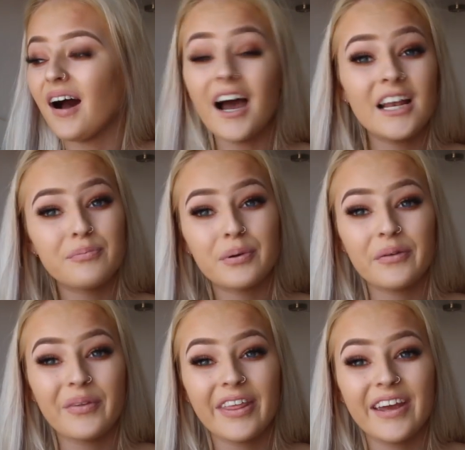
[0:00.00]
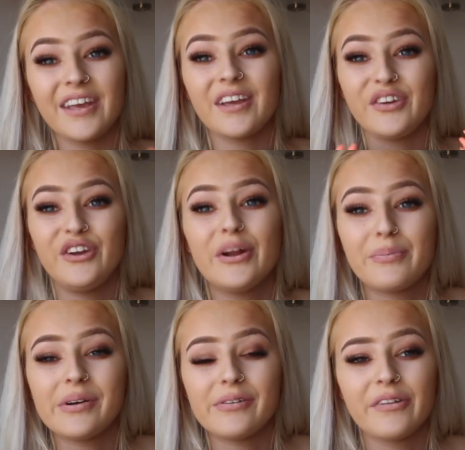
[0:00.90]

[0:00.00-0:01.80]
I love Pretty Little Thing, you love Pretty